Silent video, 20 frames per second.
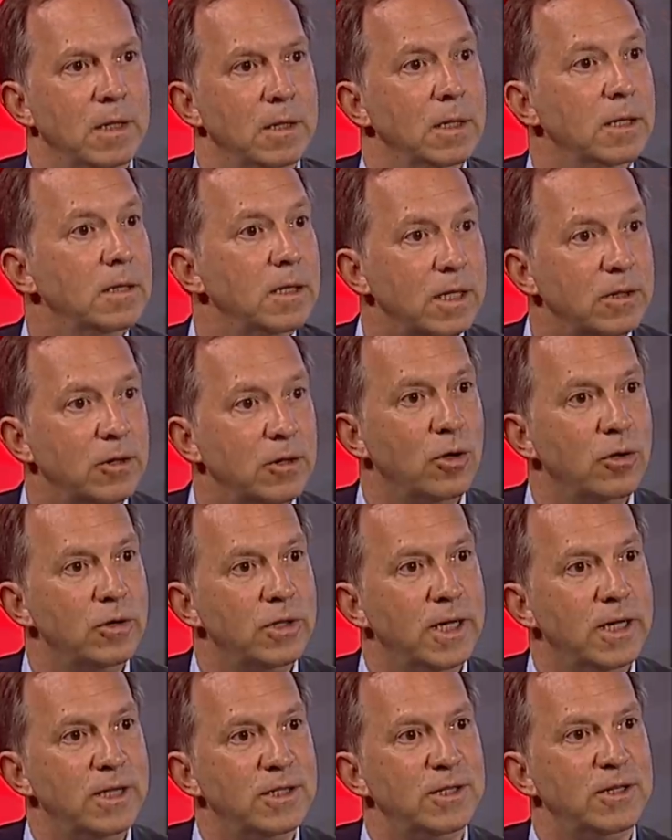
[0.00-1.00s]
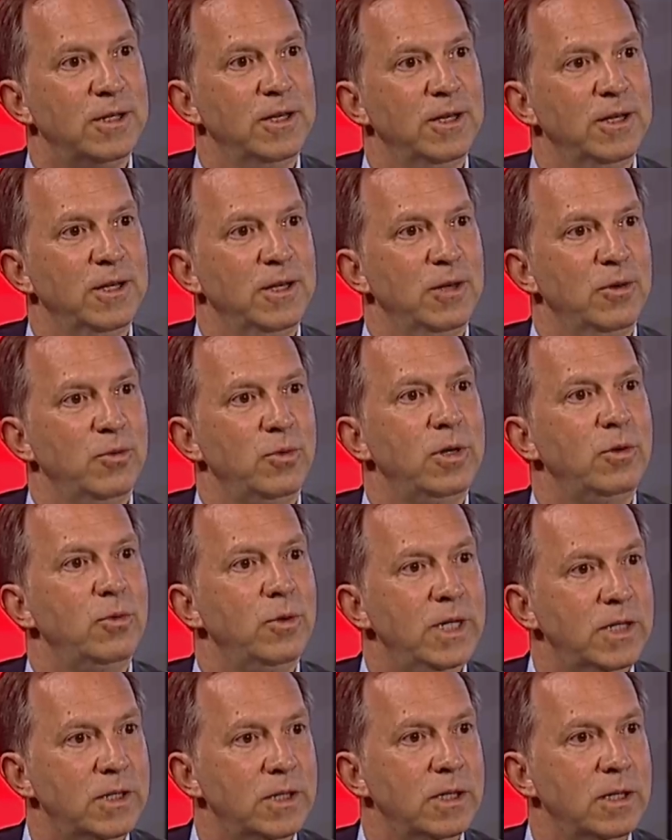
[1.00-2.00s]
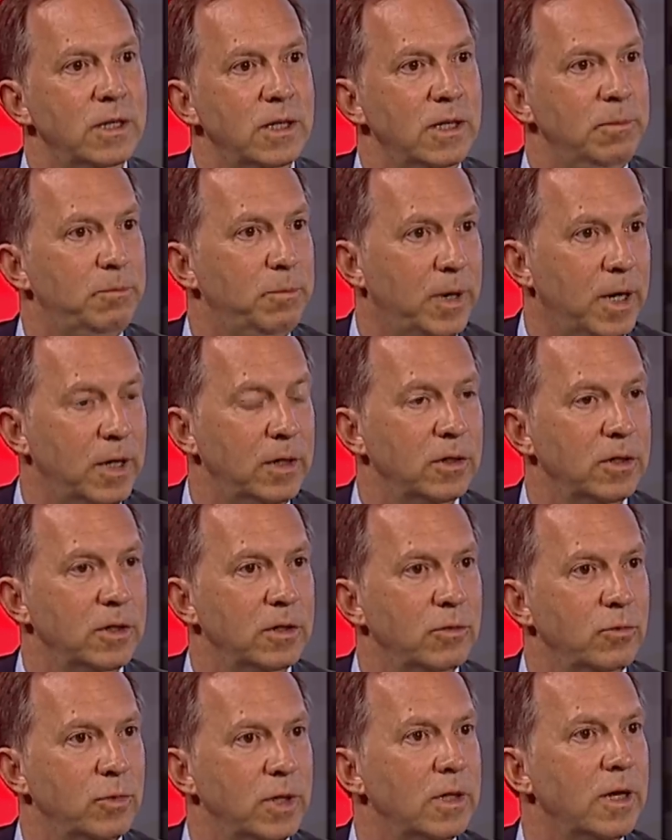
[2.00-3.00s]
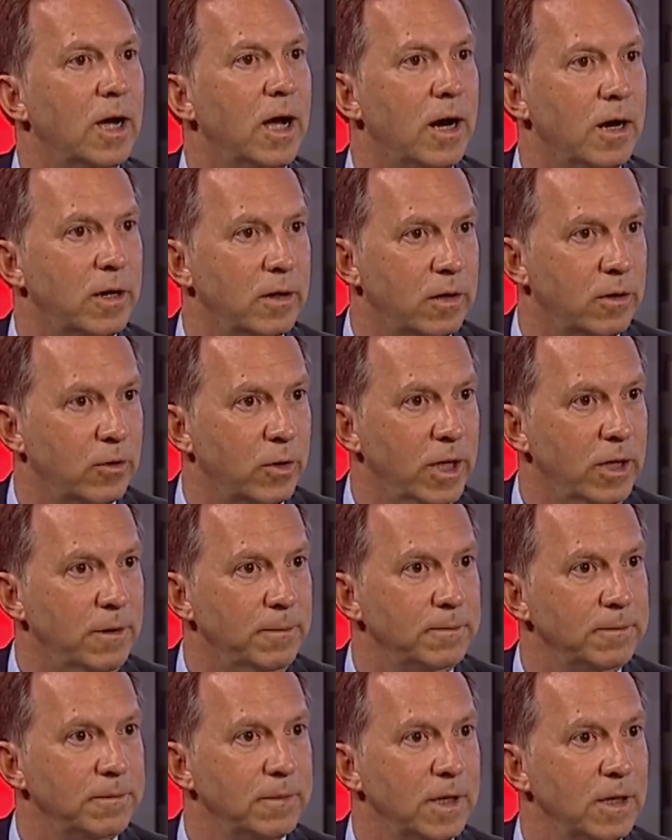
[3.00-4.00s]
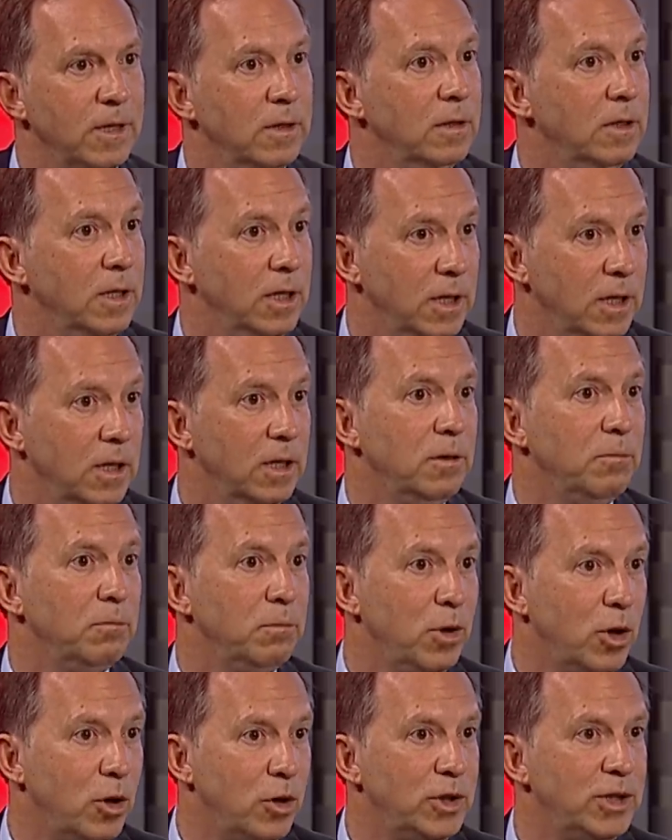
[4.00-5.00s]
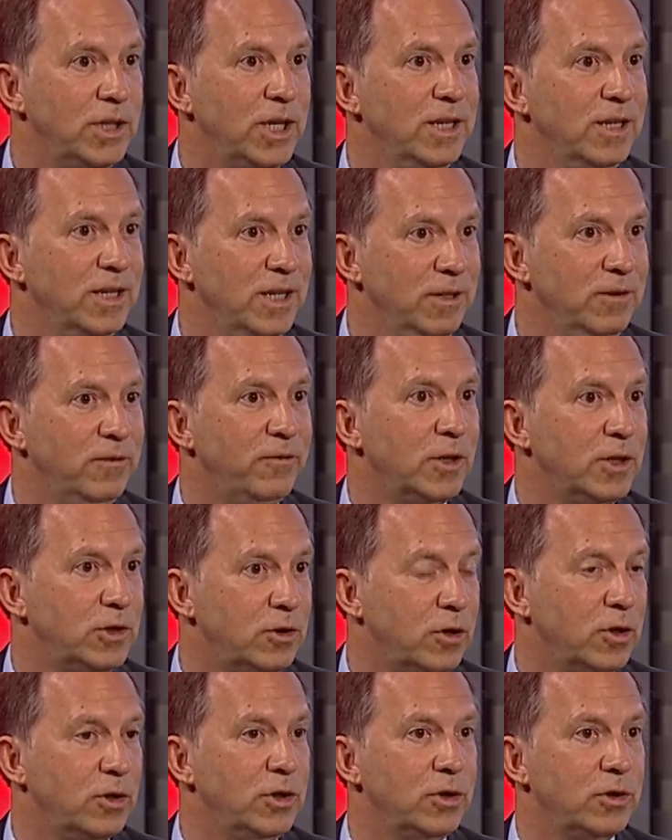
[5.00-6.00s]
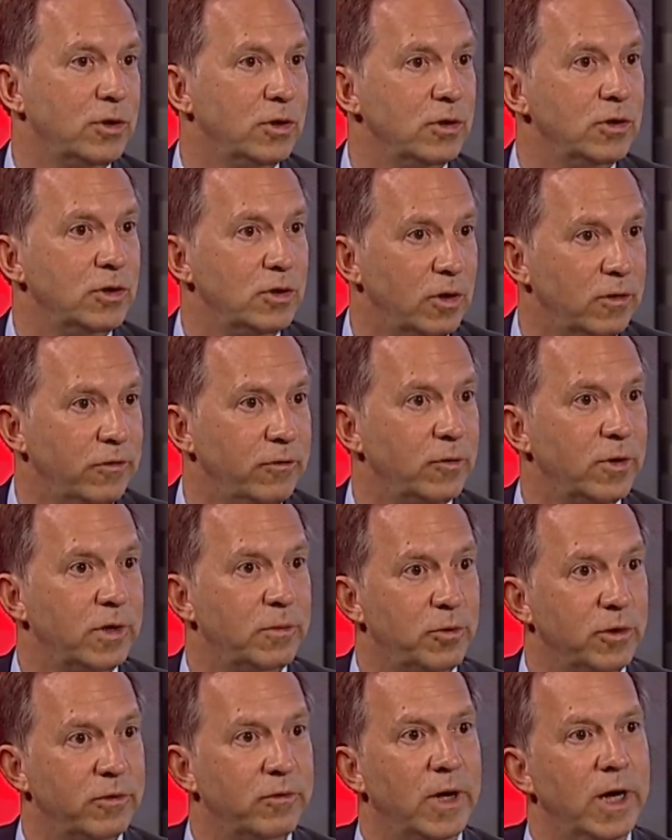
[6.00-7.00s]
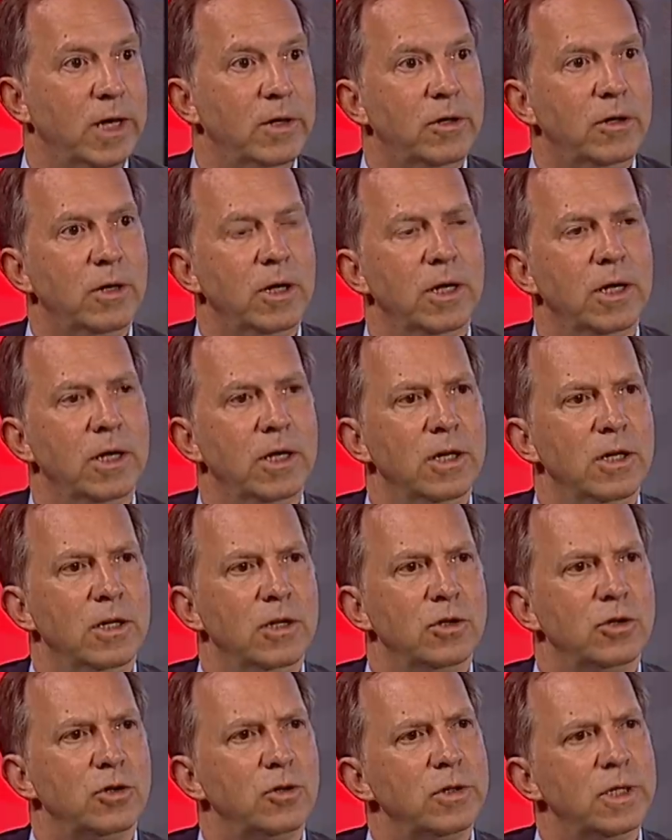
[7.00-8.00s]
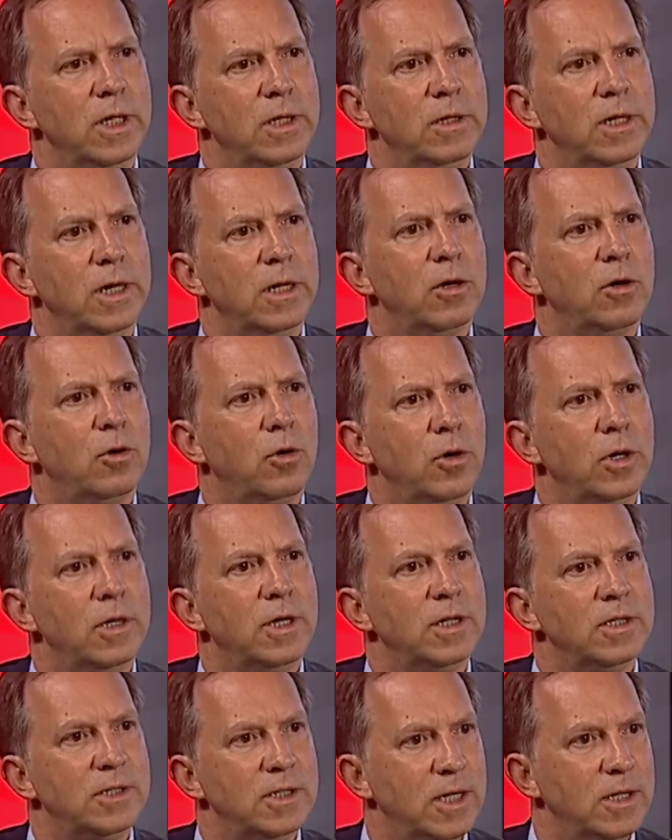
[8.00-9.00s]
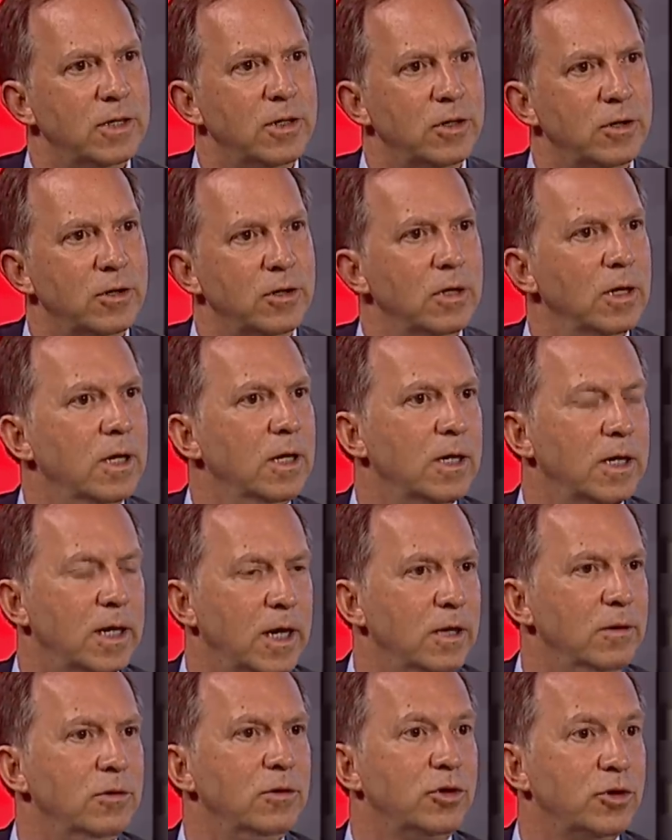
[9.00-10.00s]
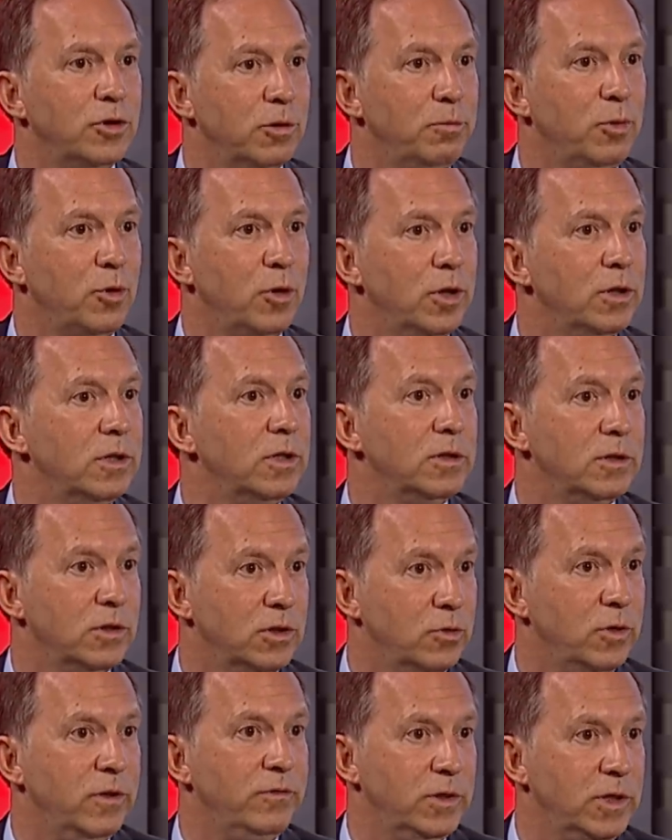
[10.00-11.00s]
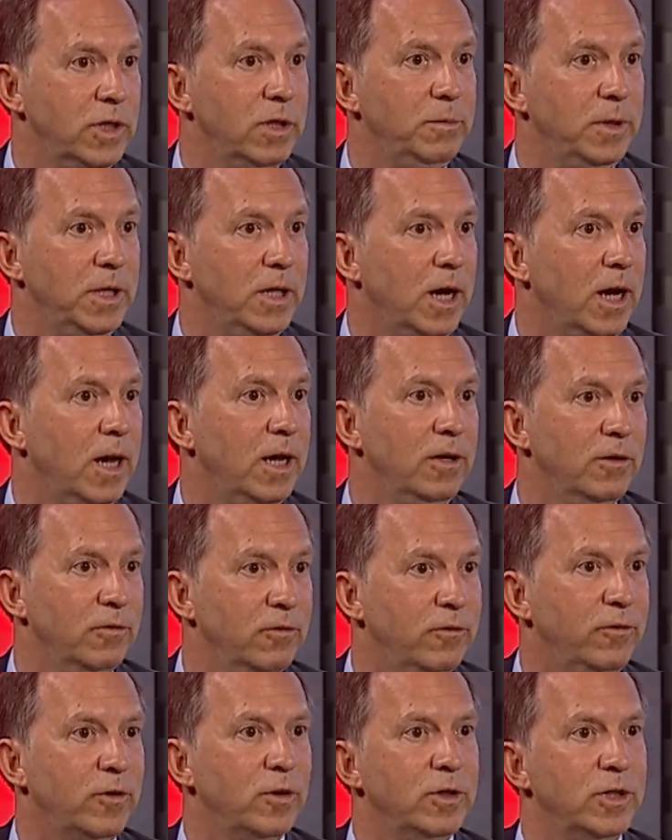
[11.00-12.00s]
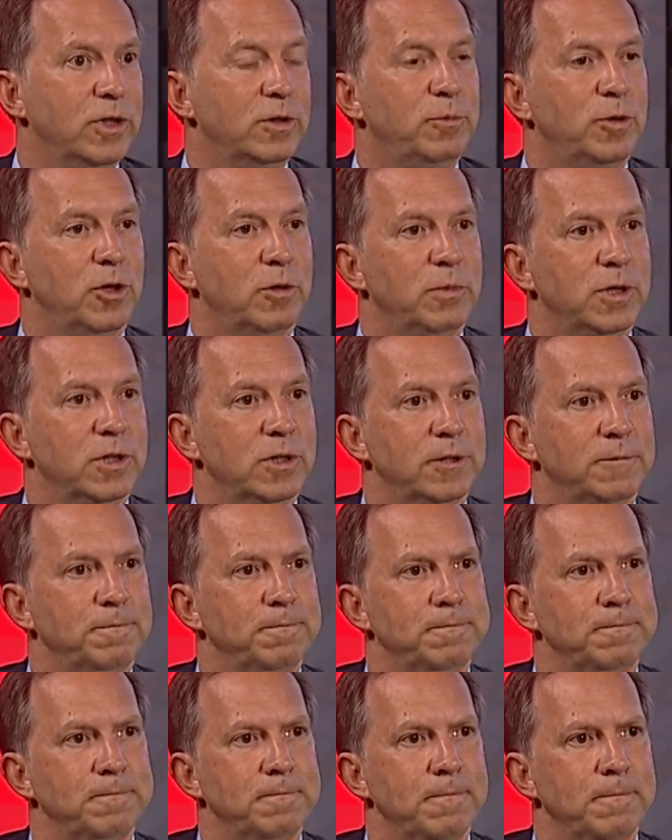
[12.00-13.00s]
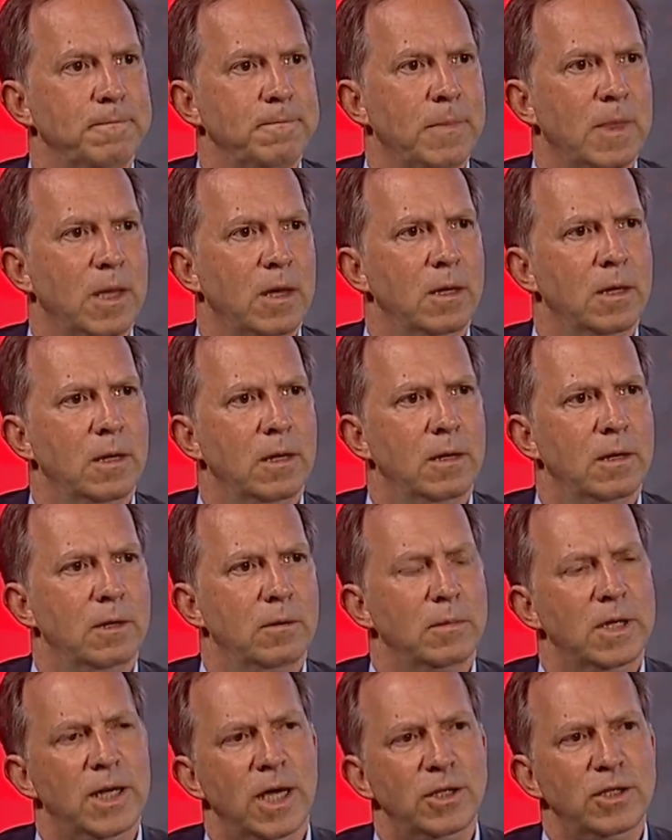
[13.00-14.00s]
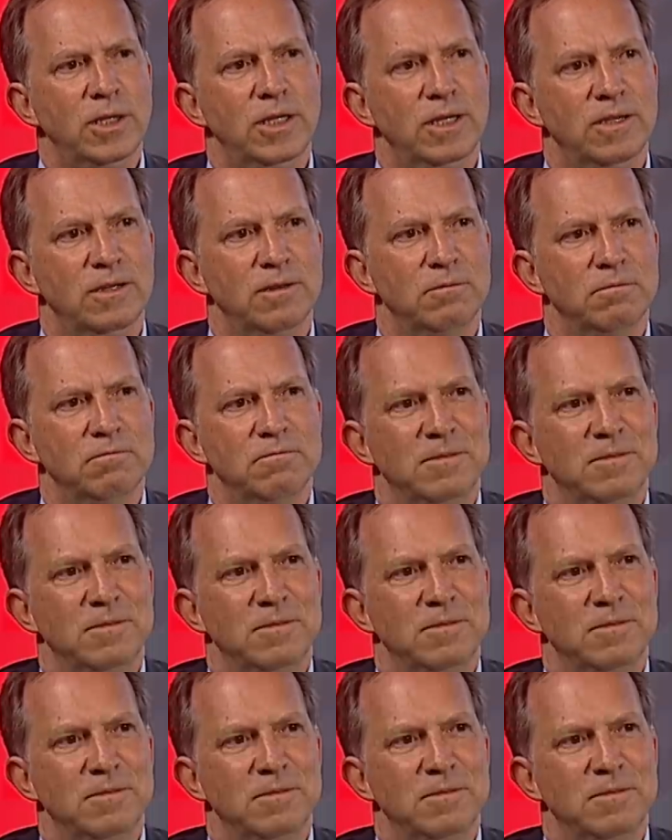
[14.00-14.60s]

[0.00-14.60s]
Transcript: In context, we recently partnered with R3, the blockchain infrastructure software provider so that their Corda settler can support Swift GPI for this purpose. But actually,